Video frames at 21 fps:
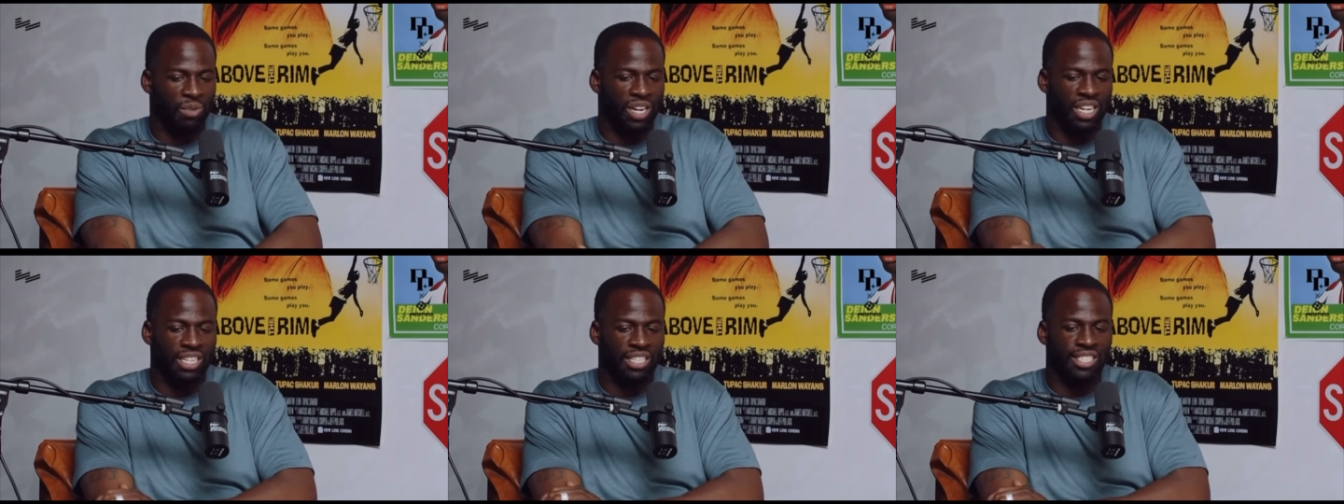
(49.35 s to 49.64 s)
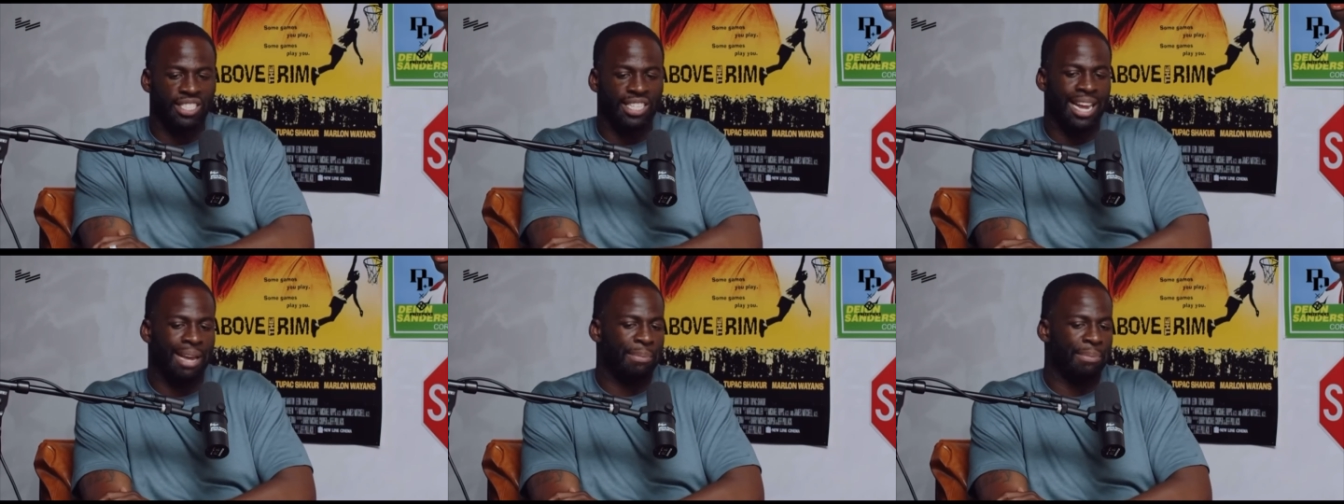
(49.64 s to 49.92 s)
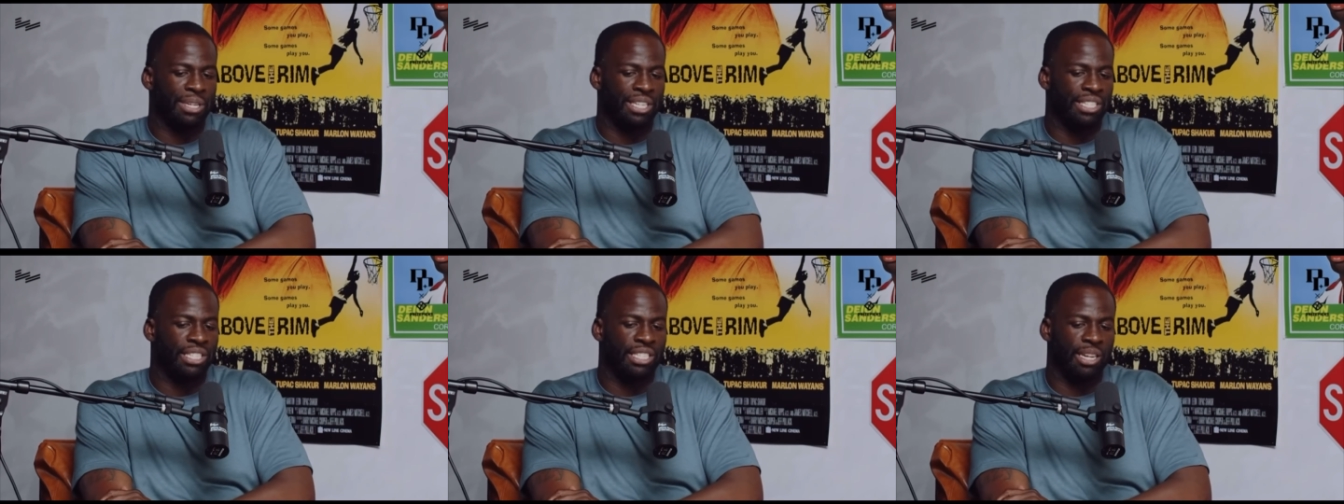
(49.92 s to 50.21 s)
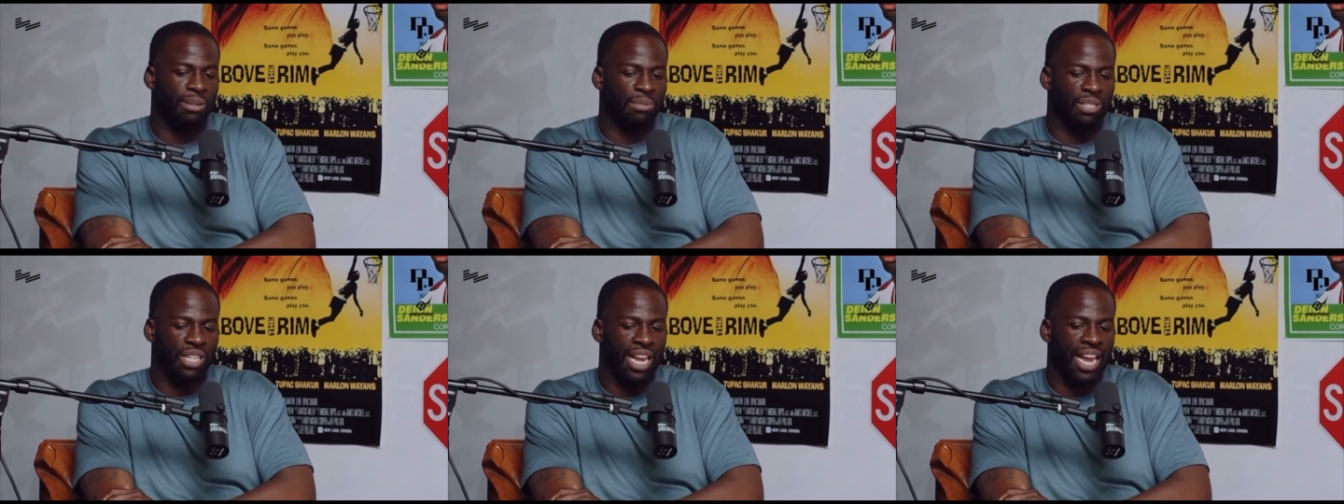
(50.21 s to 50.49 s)
win these
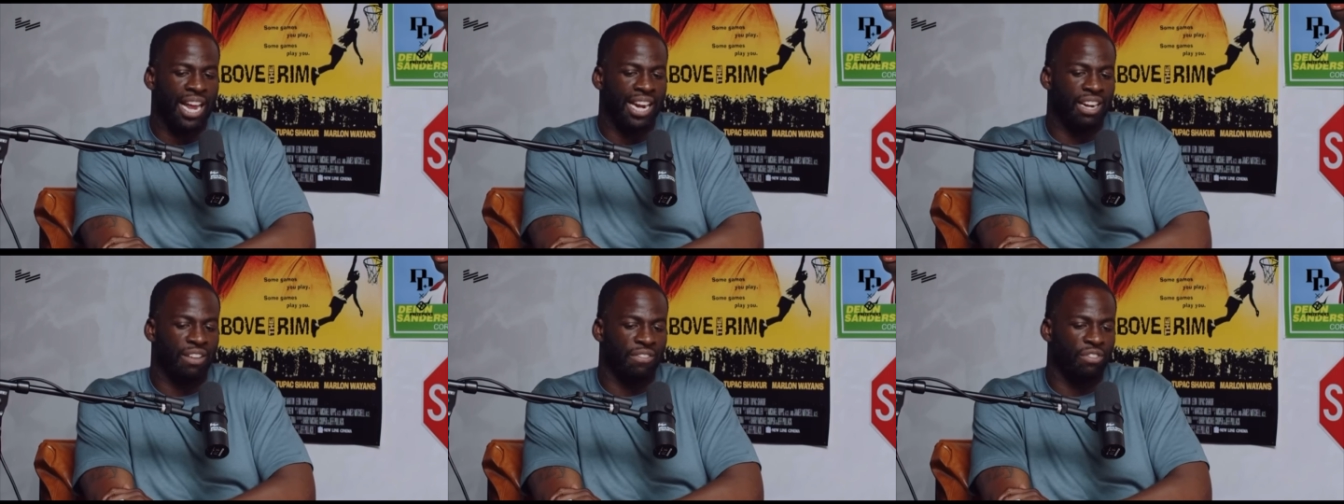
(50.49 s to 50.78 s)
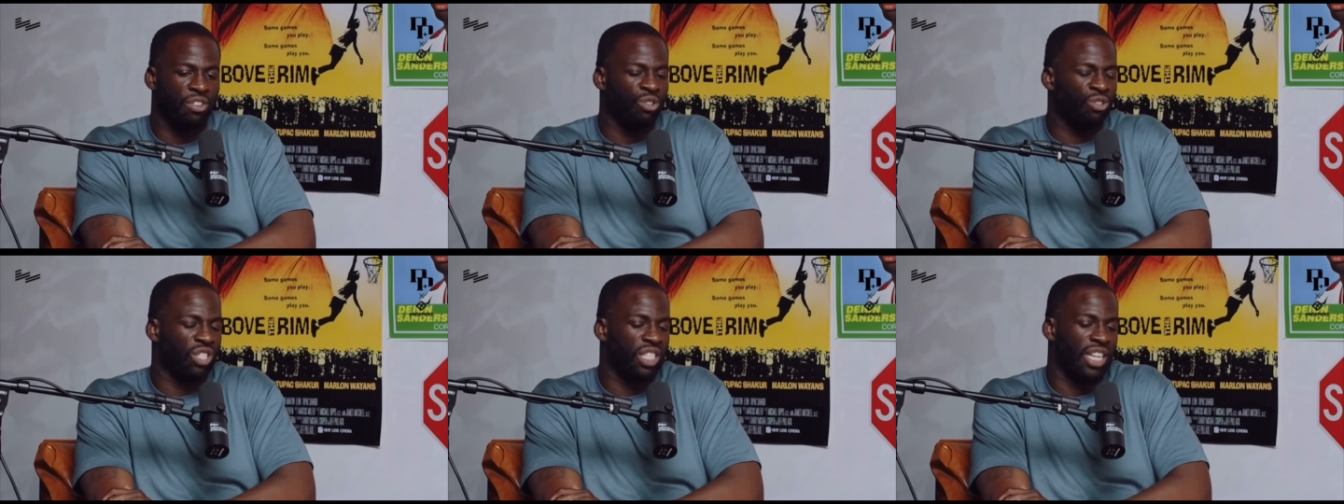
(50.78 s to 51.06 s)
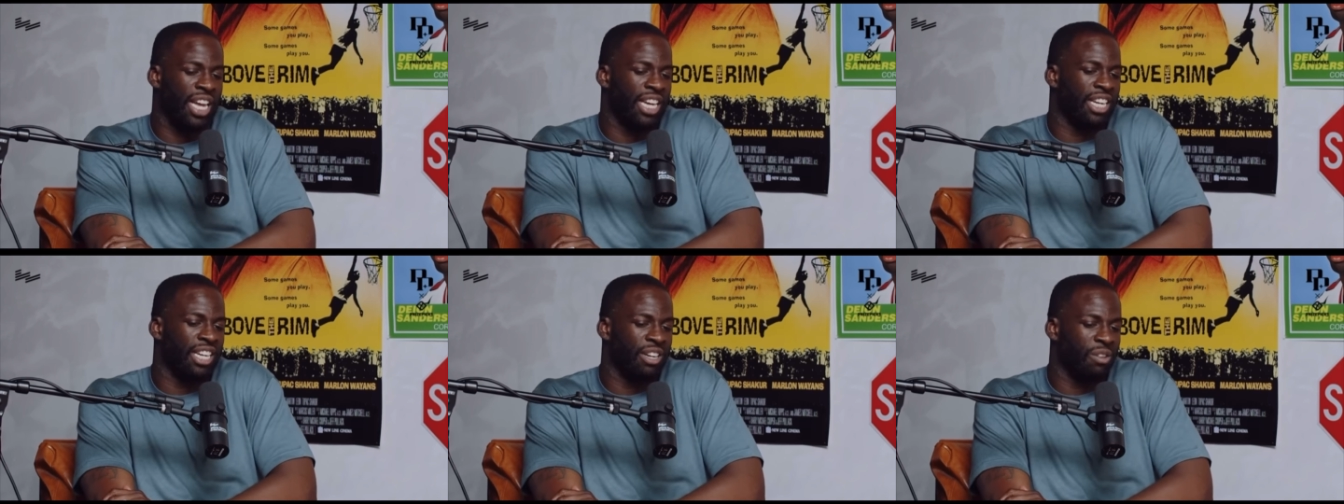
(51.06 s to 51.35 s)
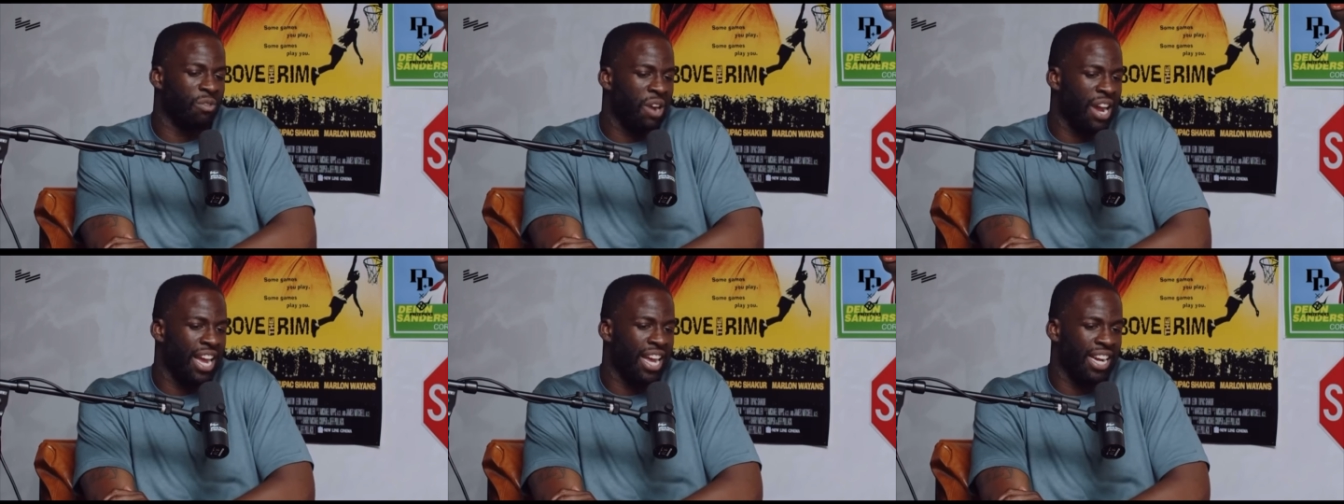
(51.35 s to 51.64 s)
championships. And if you stand in
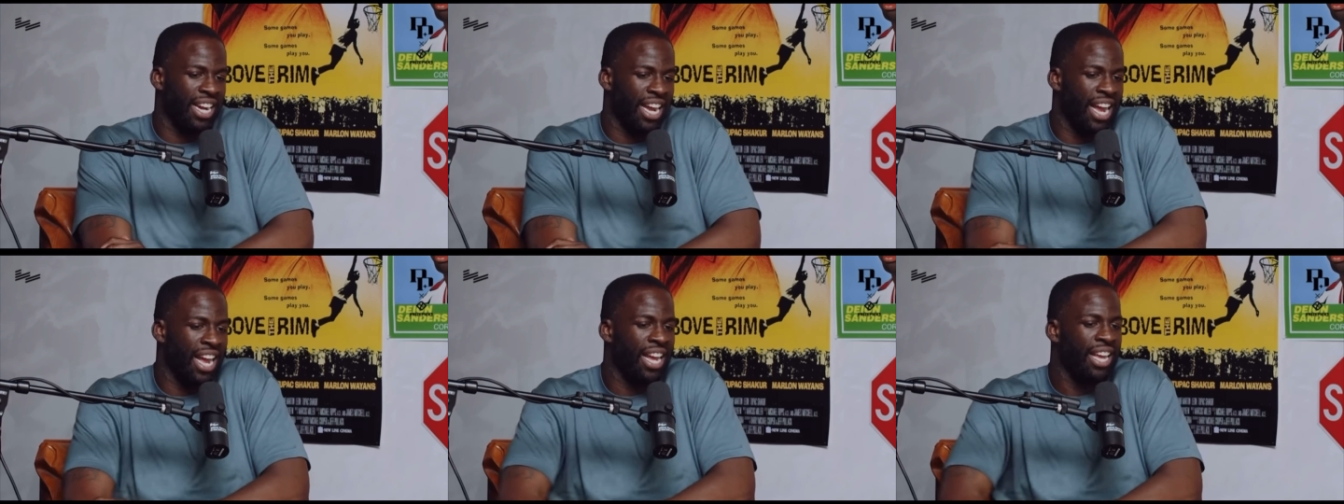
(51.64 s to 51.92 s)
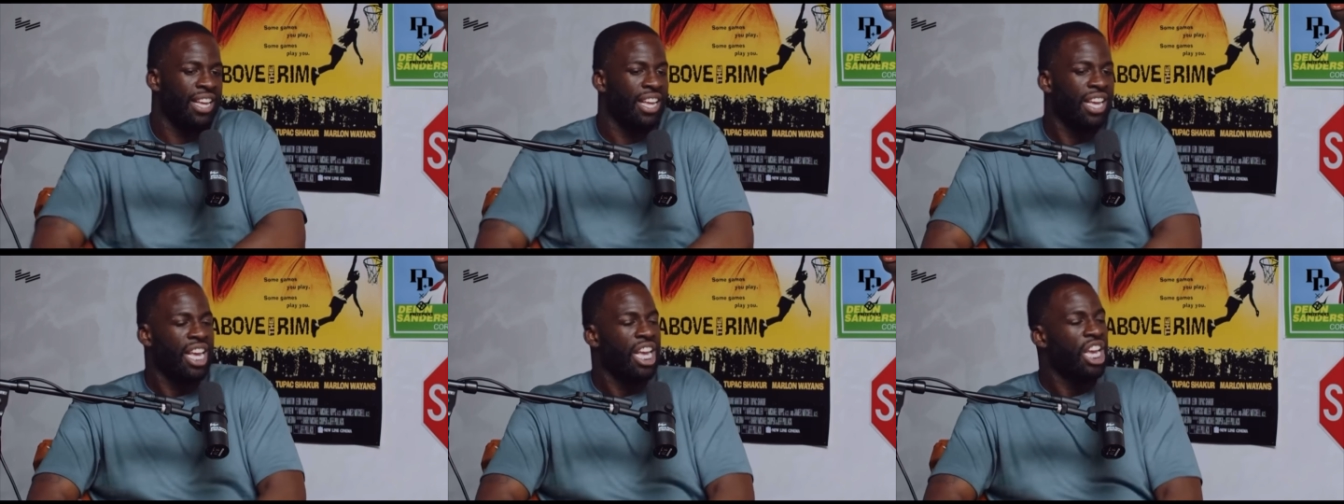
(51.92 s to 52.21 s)
the way of that,